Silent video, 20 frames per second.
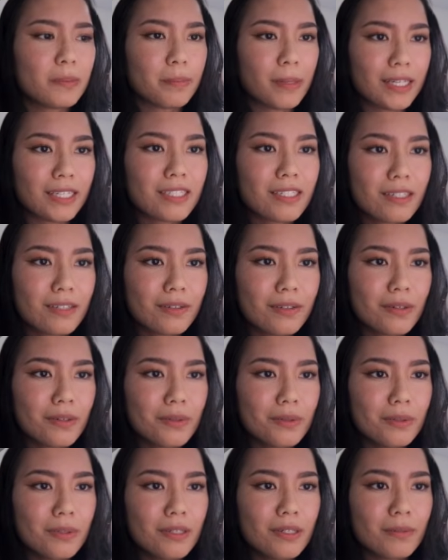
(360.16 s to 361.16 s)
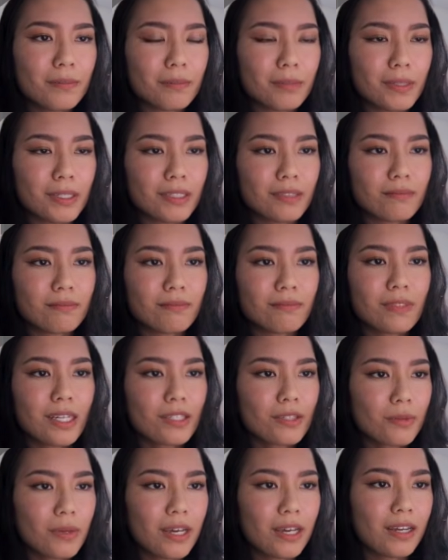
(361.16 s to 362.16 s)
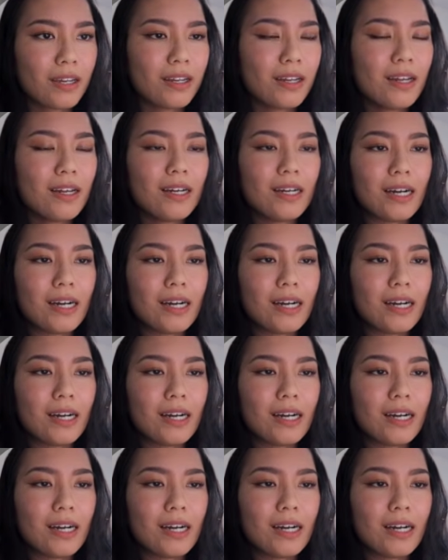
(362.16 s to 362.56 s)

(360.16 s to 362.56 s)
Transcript: basic though, but that's okay.